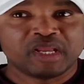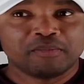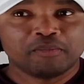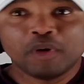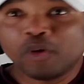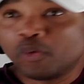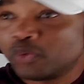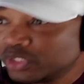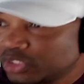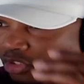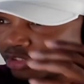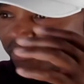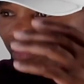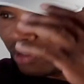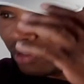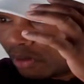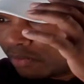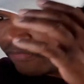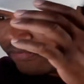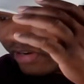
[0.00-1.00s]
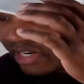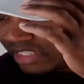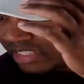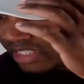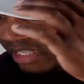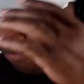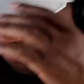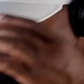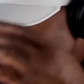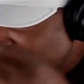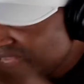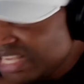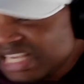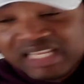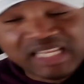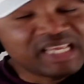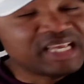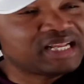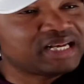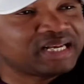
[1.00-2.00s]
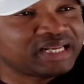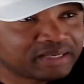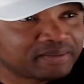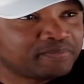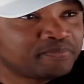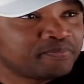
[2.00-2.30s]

But we just become friends immediately.